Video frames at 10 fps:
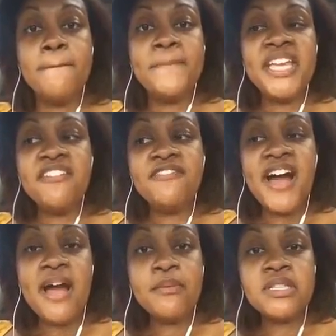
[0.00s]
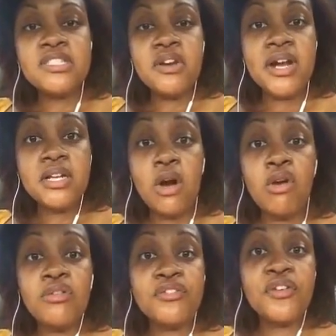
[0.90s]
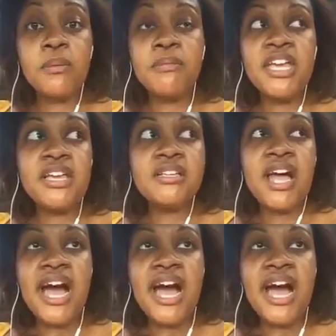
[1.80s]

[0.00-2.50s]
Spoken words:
Be fine with starting over. For me,